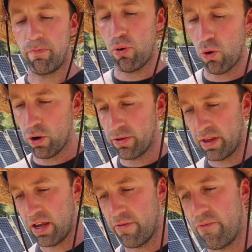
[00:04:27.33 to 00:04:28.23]
pouring
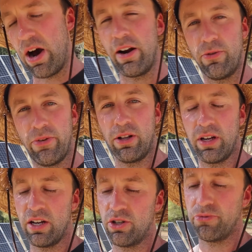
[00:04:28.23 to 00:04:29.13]
the final
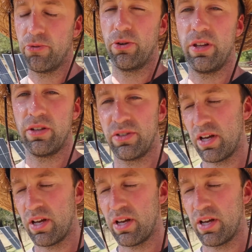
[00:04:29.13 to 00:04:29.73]
foundation for this